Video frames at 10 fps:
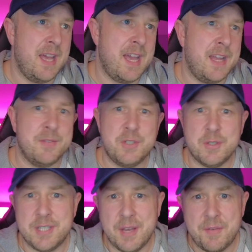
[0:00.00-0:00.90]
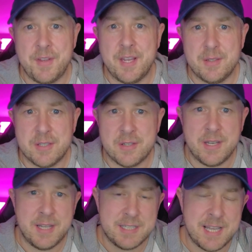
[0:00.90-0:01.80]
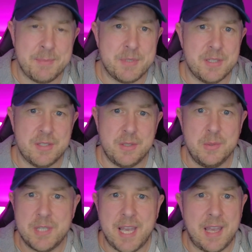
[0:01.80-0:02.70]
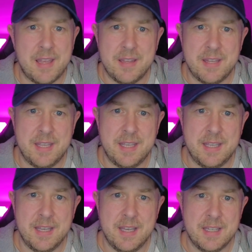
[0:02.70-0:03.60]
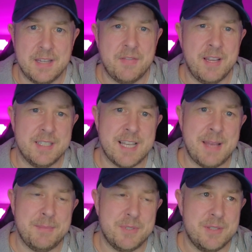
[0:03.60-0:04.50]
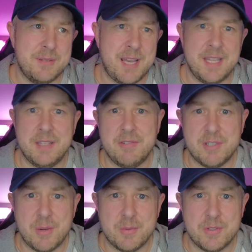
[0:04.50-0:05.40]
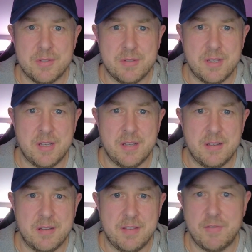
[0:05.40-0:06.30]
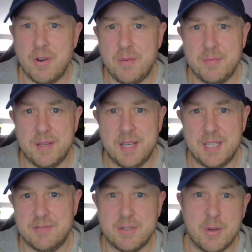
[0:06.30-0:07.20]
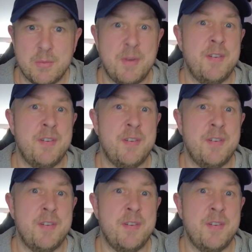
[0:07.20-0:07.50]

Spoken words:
And obviously you'll see other videos as I attempt to take the different exams and the results that I've got as a result of them,